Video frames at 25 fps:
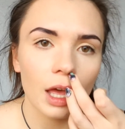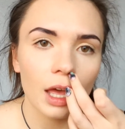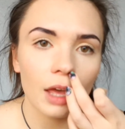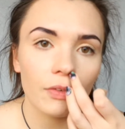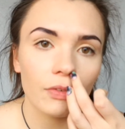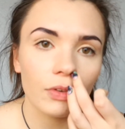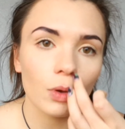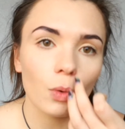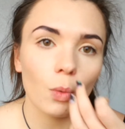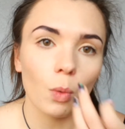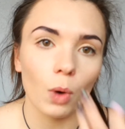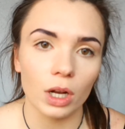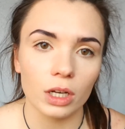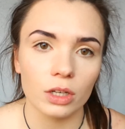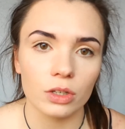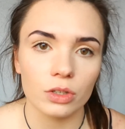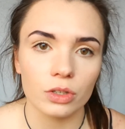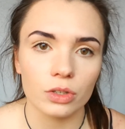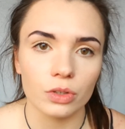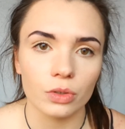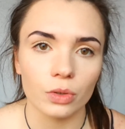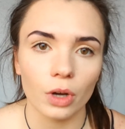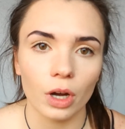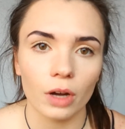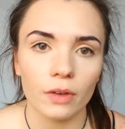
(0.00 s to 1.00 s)
If you
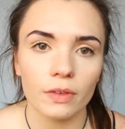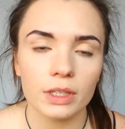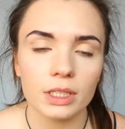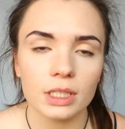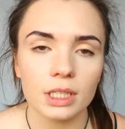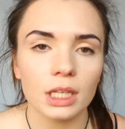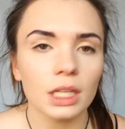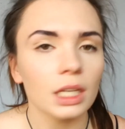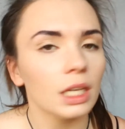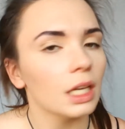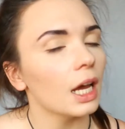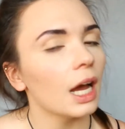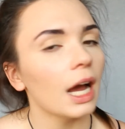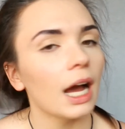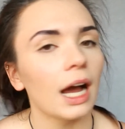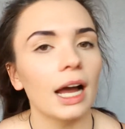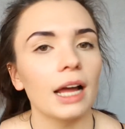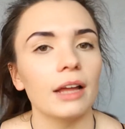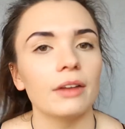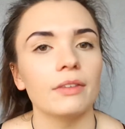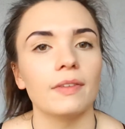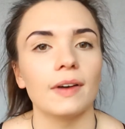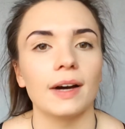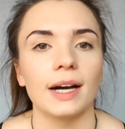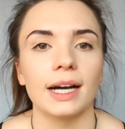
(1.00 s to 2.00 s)
want to. Obviously,
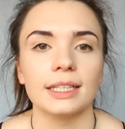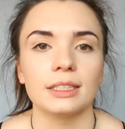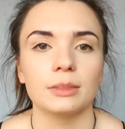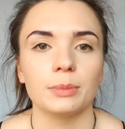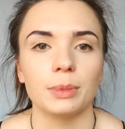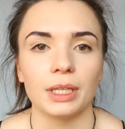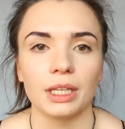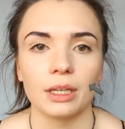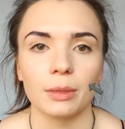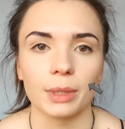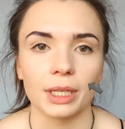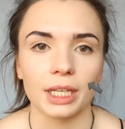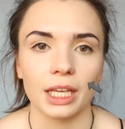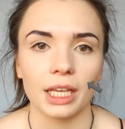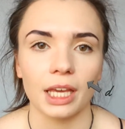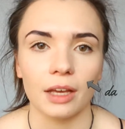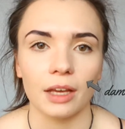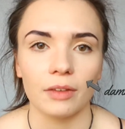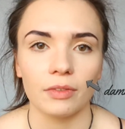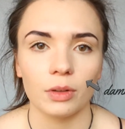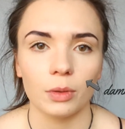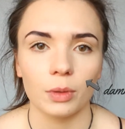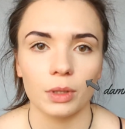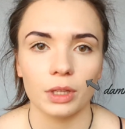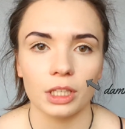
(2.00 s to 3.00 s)
I advise being a bit
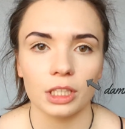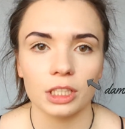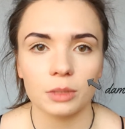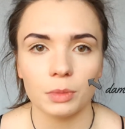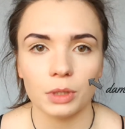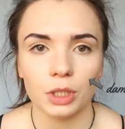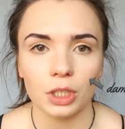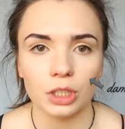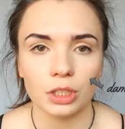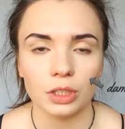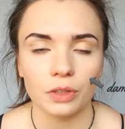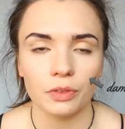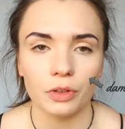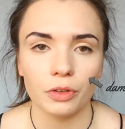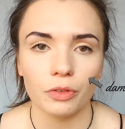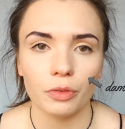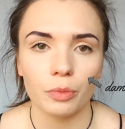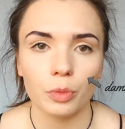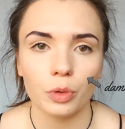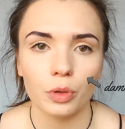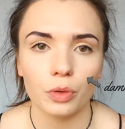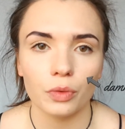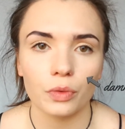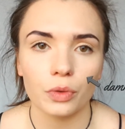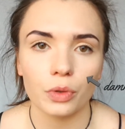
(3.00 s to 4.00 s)
careful with this, because if you
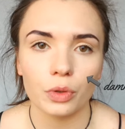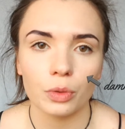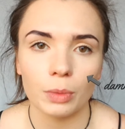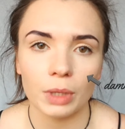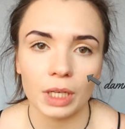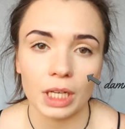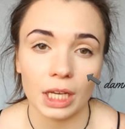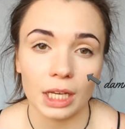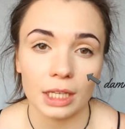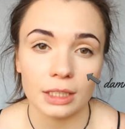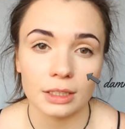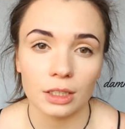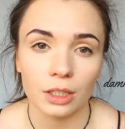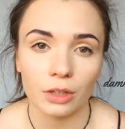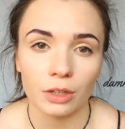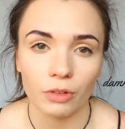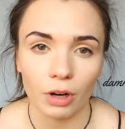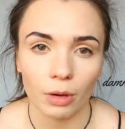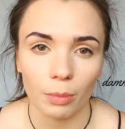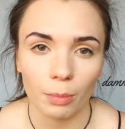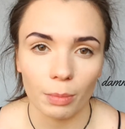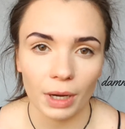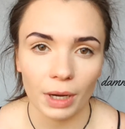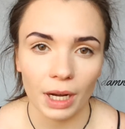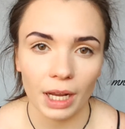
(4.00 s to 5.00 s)
remove too many hairs in the
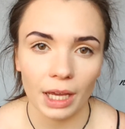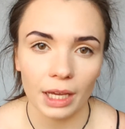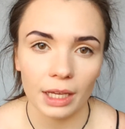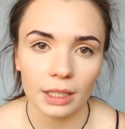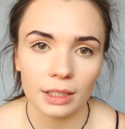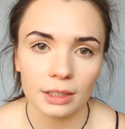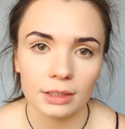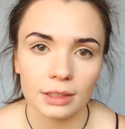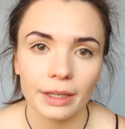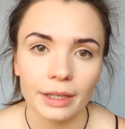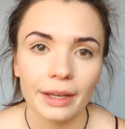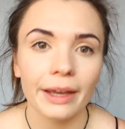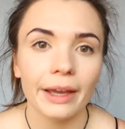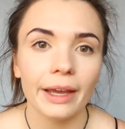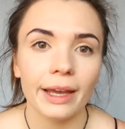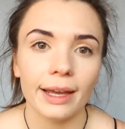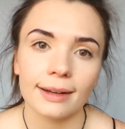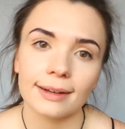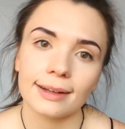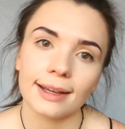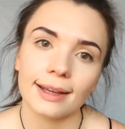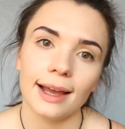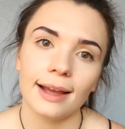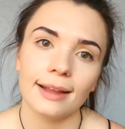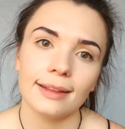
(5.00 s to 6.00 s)
wrong place,
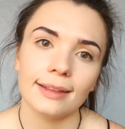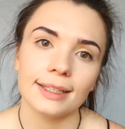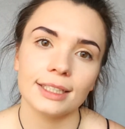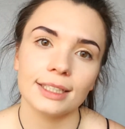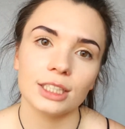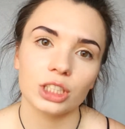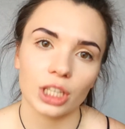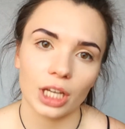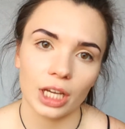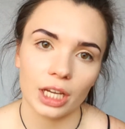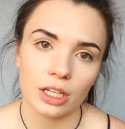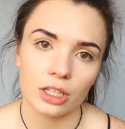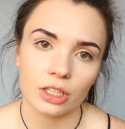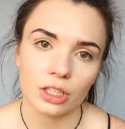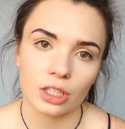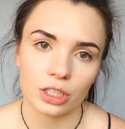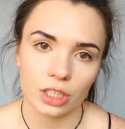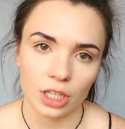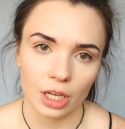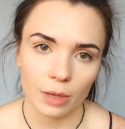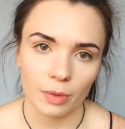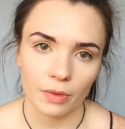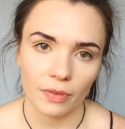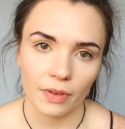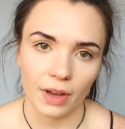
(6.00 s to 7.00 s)
it can then change the
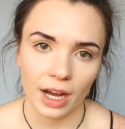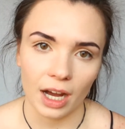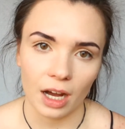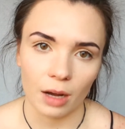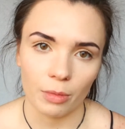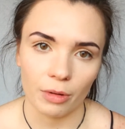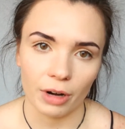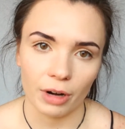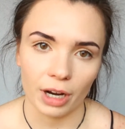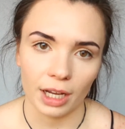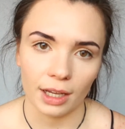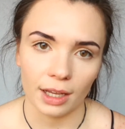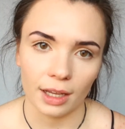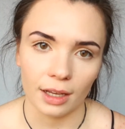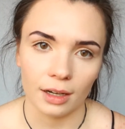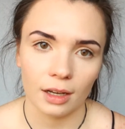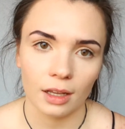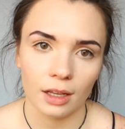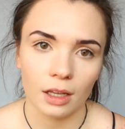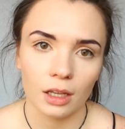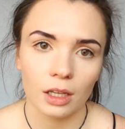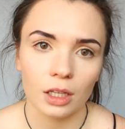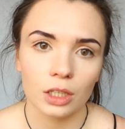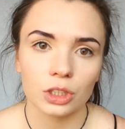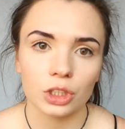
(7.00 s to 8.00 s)
shape of your eyebrow again.
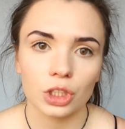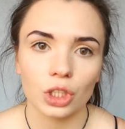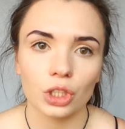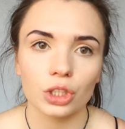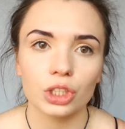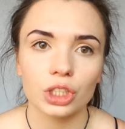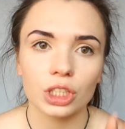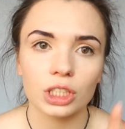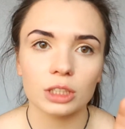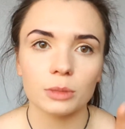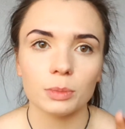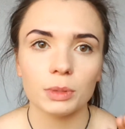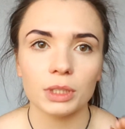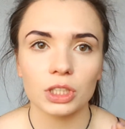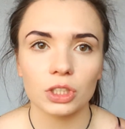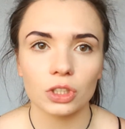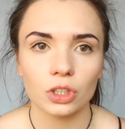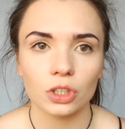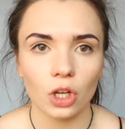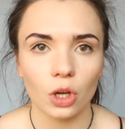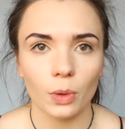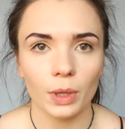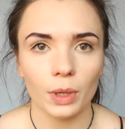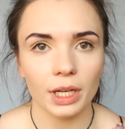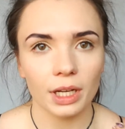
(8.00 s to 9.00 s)
So just be
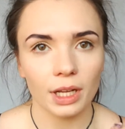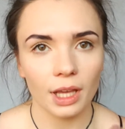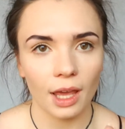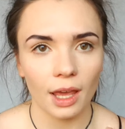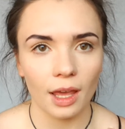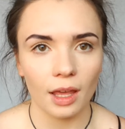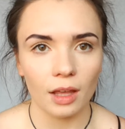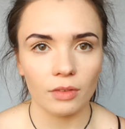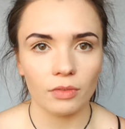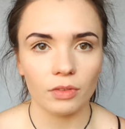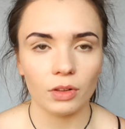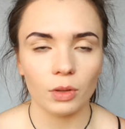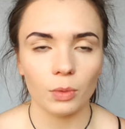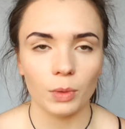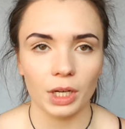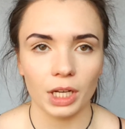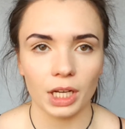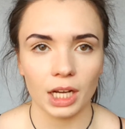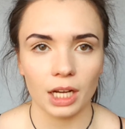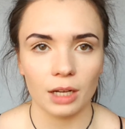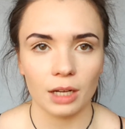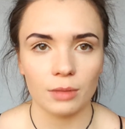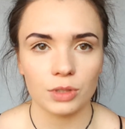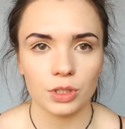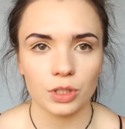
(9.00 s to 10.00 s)
slow and careful when
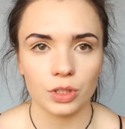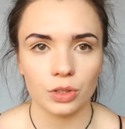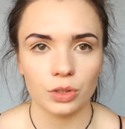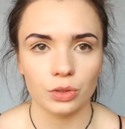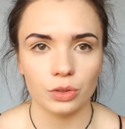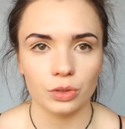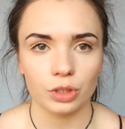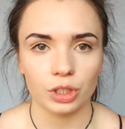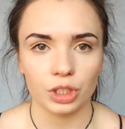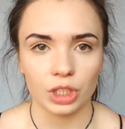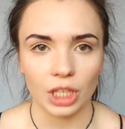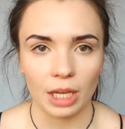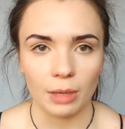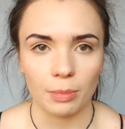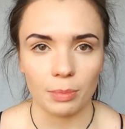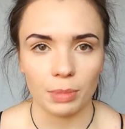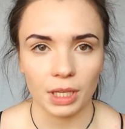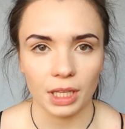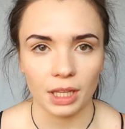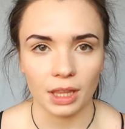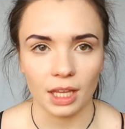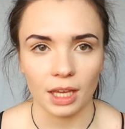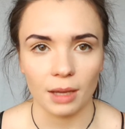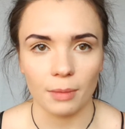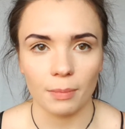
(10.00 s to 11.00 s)
it comes to shaping